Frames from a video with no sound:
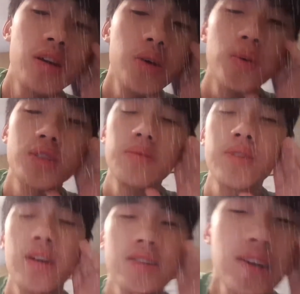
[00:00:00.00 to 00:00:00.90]
Hey, what's
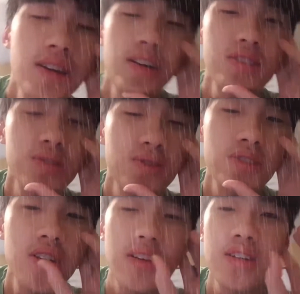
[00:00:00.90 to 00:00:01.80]
up, guys? How you guys
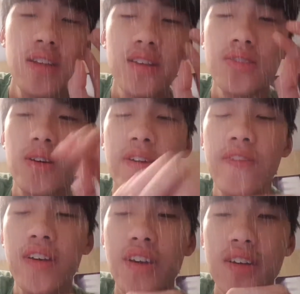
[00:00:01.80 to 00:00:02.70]
doing today?
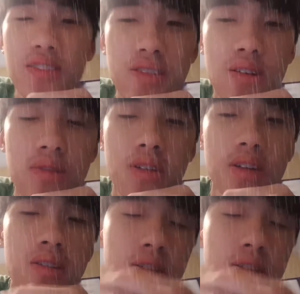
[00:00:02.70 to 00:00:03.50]
Sorry if I can't talk right